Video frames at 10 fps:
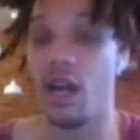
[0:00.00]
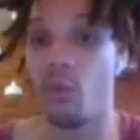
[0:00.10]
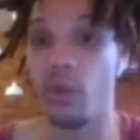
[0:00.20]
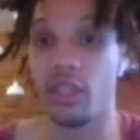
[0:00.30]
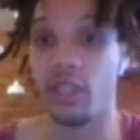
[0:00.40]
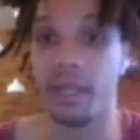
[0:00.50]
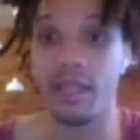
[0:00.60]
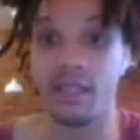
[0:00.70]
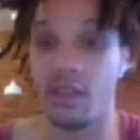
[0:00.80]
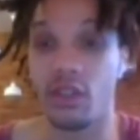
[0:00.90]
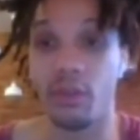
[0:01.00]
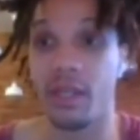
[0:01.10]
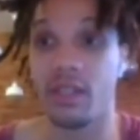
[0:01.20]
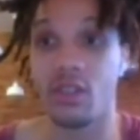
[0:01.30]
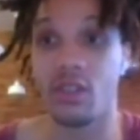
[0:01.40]
with their
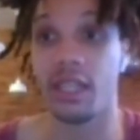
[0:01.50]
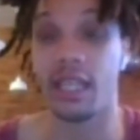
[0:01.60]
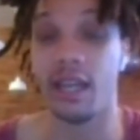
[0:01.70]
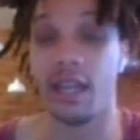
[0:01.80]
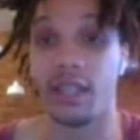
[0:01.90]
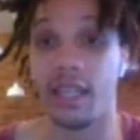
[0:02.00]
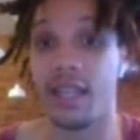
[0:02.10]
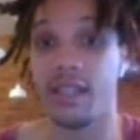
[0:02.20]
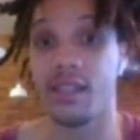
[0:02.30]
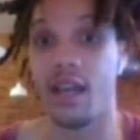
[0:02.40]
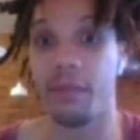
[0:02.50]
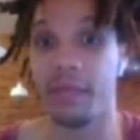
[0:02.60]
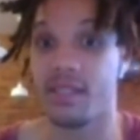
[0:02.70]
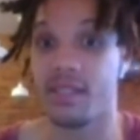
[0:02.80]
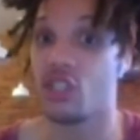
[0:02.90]
pieces on the king side,
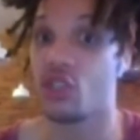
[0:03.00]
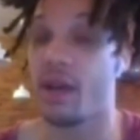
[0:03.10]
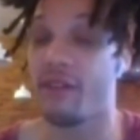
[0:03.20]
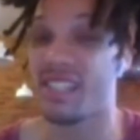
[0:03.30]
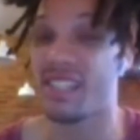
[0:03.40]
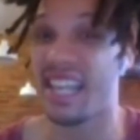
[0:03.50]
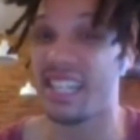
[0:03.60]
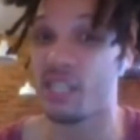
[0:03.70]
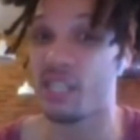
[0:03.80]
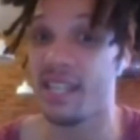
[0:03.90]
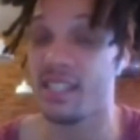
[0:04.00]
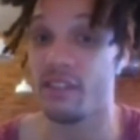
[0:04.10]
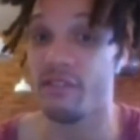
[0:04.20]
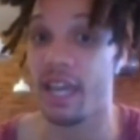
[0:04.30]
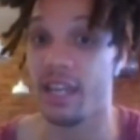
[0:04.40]
because they do have a slight space
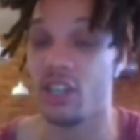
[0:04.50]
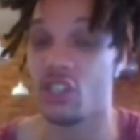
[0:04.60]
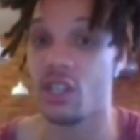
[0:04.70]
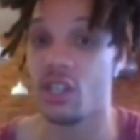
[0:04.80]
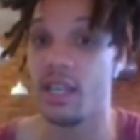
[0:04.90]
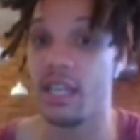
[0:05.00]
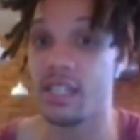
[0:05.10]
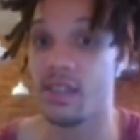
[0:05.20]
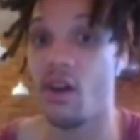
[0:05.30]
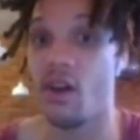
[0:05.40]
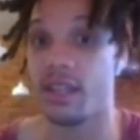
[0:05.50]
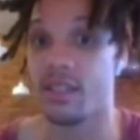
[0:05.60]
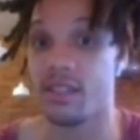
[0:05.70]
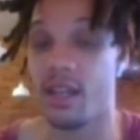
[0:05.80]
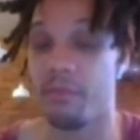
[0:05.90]
advantage as long
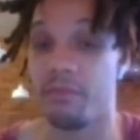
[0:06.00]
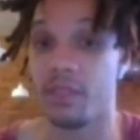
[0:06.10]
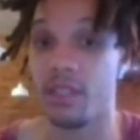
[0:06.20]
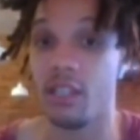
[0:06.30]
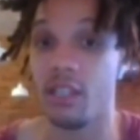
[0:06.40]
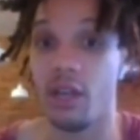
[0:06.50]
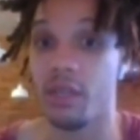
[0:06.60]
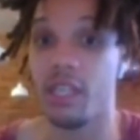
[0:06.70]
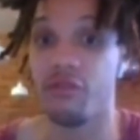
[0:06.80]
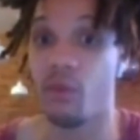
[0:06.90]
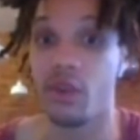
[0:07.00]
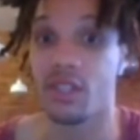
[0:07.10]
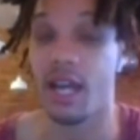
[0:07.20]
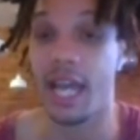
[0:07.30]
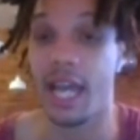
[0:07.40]
as, you know, e4 is
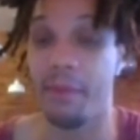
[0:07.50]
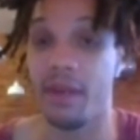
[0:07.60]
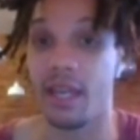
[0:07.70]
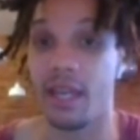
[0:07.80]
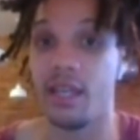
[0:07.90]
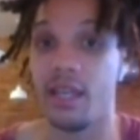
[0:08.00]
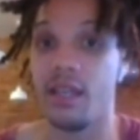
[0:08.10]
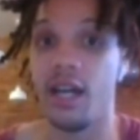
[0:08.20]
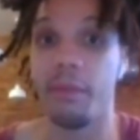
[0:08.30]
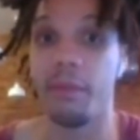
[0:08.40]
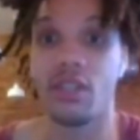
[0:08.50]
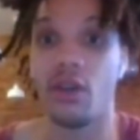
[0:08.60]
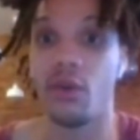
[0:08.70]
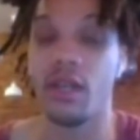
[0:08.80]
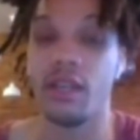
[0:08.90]
not happening. And
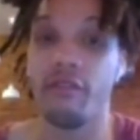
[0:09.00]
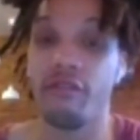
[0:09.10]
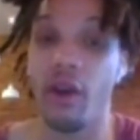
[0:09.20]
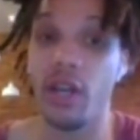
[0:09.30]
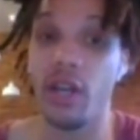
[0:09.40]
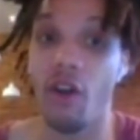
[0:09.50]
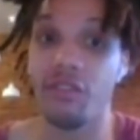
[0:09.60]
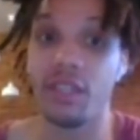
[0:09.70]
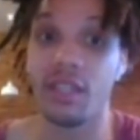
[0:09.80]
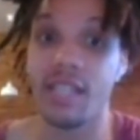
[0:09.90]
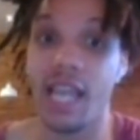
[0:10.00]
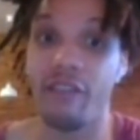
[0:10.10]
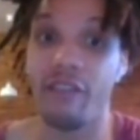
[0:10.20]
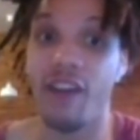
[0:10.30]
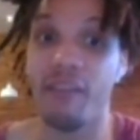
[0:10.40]
so very often this
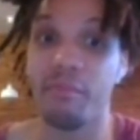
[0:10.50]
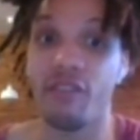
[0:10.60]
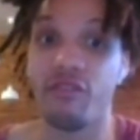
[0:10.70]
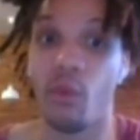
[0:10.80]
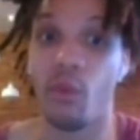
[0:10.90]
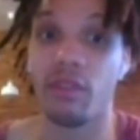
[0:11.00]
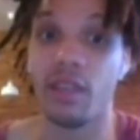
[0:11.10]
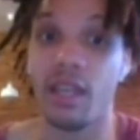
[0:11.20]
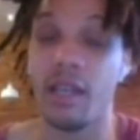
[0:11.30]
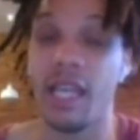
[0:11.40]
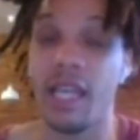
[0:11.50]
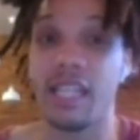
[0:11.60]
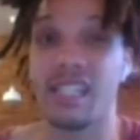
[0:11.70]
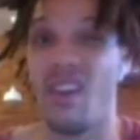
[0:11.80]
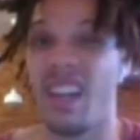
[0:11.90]
a5, b4 thing,
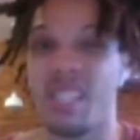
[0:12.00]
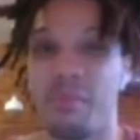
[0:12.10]
as long as